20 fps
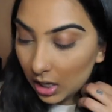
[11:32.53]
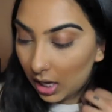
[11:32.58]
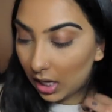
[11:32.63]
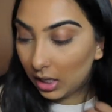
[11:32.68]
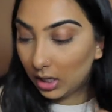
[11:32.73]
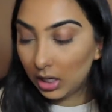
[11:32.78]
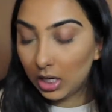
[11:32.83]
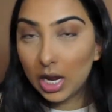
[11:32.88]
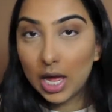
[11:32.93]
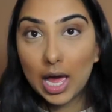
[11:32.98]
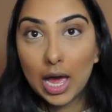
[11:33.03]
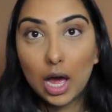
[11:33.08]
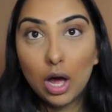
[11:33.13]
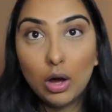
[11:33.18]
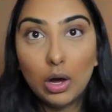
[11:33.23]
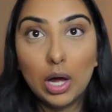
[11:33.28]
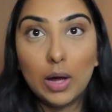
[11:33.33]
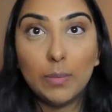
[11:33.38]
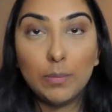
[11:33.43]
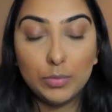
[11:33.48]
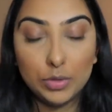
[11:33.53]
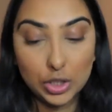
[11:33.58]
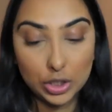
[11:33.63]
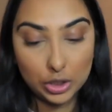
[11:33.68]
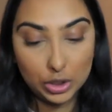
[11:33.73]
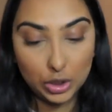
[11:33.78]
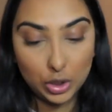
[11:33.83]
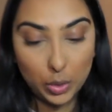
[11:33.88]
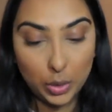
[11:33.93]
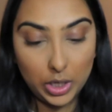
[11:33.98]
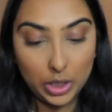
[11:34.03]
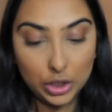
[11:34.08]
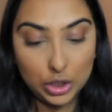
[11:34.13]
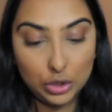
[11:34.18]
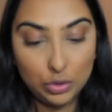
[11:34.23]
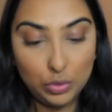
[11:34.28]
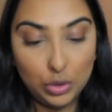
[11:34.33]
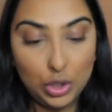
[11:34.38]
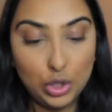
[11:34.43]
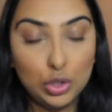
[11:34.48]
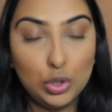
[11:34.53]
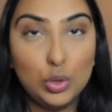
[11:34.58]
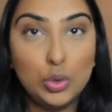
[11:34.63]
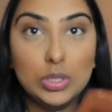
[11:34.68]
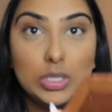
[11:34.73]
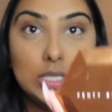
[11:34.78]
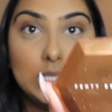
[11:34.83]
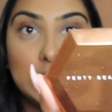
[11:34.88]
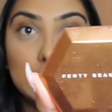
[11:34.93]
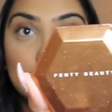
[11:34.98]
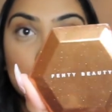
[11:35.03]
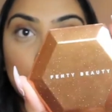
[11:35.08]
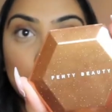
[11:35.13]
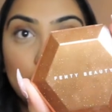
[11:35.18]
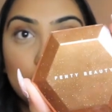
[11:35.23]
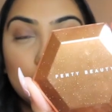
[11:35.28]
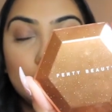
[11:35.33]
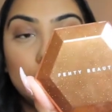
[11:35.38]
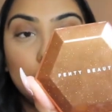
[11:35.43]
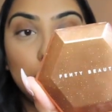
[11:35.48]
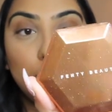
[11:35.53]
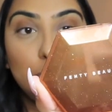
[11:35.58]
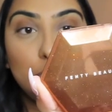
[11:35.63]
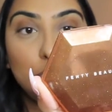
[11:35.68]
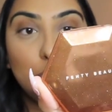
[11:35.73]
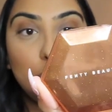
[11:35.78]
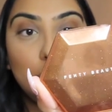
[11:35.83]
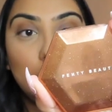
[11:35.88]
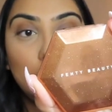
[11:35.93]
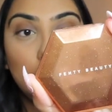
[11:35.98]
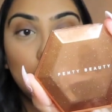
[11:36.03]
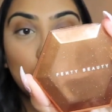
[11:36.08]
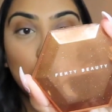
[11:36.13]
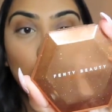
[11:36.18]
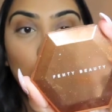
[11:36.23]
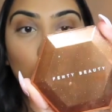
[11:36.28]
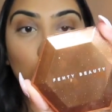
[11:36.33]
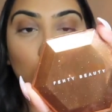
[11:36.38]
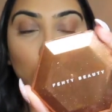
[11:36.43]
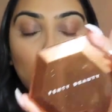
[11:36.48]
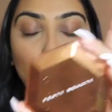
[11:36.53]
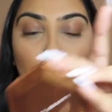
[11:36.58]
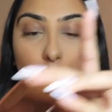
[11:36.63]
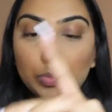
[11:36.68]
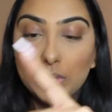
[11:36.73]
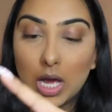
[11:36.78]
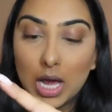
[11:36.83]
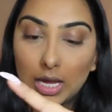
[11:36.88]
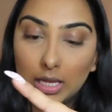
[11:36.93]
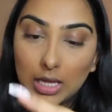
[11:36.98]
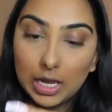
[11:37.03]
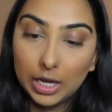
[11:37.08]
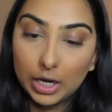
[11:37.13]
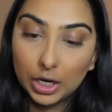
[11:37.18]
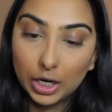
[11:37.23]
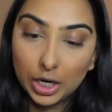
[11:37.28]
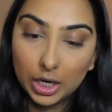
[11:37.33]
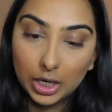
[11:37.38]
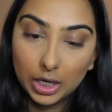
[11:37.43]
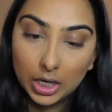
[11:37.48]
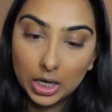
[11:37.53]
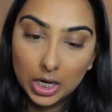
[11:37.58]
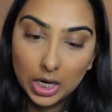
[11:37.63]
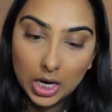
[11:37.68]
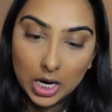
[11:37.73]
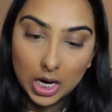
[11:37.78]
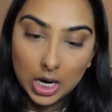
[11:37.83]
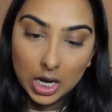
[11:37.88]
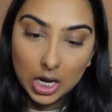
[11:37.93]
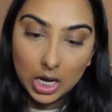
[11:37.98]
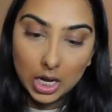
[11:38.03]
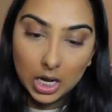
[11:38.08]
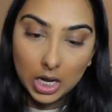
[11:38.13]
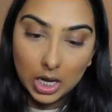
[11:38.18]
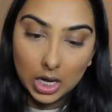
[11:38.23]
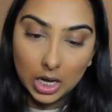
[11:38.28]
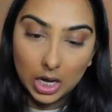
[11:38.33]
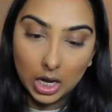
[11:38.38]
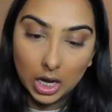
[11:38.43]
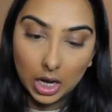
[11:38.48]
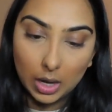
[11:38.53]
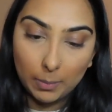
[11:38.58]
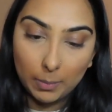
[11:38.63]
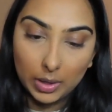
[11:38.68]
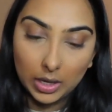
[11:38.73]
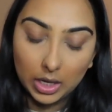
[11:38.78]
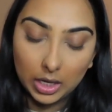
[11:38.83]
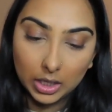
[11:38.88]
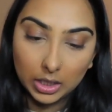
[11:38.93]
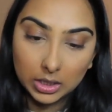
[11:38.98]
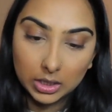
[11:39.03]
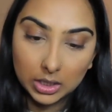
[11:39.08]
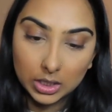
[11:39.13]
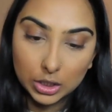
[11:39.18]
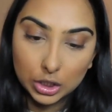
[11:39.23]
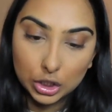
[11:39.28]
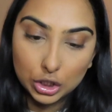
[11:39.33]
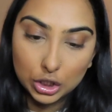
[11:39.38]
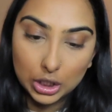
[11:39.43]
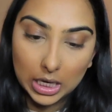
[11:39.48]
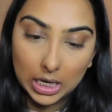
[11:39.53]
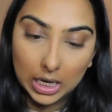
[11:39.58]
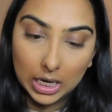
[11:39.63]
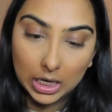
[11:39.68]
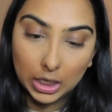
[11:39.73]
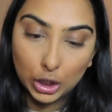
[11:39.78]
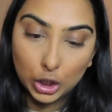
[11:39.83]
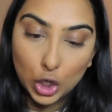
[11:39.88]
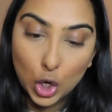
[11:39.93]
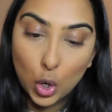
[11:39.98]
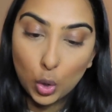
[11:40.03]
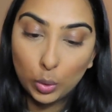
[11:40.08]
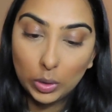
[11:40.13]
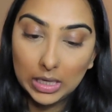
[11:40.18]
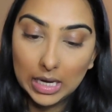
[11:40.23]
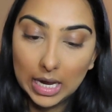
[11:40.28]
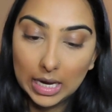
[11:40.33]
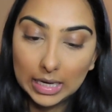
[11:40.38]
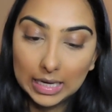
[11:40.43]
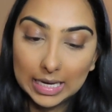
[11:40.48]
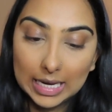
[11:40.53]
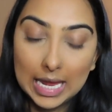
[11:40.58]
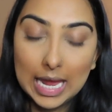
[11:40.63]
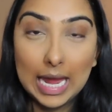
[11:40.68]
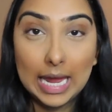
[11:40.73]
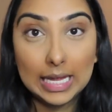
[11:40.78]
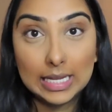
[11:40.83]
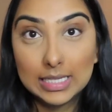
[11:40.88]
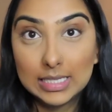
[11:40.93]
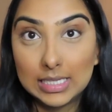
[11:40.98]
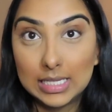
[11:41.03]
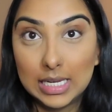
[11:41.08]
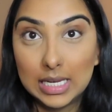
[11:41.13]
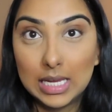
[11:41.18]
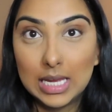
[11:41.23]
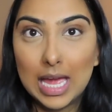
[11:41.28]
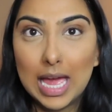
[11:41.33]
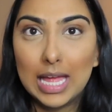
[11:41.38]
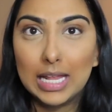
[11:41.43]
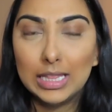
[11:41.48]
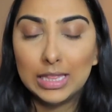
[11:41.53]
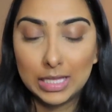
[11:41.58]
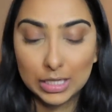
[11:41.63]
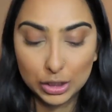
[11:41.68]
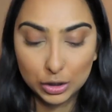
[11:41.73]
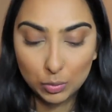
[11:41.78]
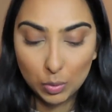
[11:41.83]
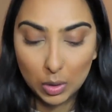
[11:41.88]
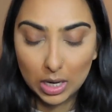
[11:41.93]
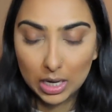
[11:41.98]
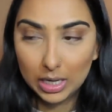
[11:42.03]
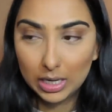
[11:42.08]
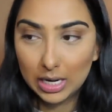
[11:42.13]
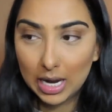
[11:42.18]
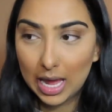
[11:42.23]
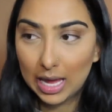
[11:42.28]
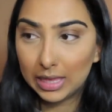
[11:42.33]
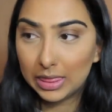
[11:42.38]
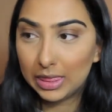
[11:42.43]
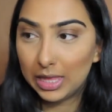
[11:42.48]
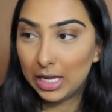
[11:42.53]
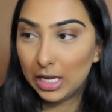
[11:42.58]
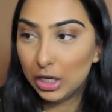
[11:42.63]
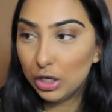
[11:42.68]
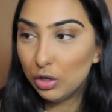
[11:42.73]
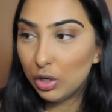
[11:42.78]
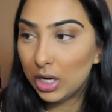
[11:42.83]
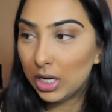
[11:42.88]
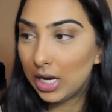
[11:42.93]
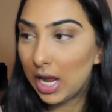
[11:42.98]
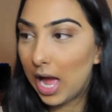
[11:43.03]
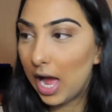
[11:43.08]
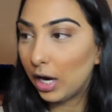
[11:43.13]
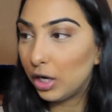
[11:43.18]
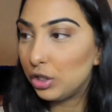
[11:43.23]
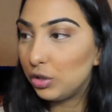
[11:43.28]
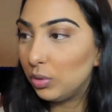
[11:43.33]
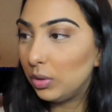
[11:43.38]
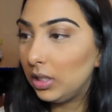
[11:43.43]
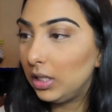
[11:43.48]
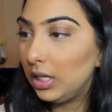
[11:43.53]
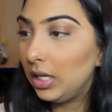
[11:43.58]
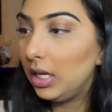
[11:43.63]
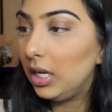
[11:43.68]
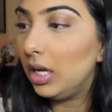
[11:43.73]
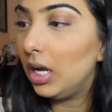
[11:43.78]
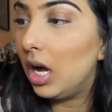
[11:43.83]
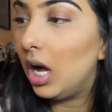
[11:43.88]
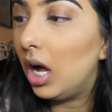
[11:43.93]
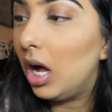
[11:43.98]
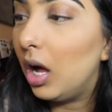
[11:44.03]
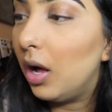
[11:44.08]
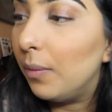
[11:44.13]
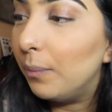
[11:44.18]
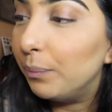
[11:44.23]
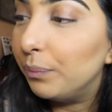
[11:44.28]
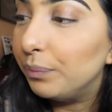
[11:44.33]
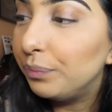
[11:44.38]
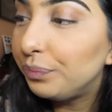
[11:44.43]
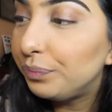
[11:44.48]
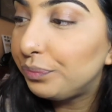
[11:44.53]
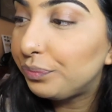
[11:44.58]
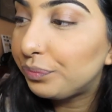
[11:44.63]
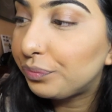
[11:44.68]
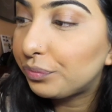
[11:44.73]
And now I'm just going to use this Fenty Beauty um, highlighter um, in the shade Cognac Candy. And this one, I think you can actually um,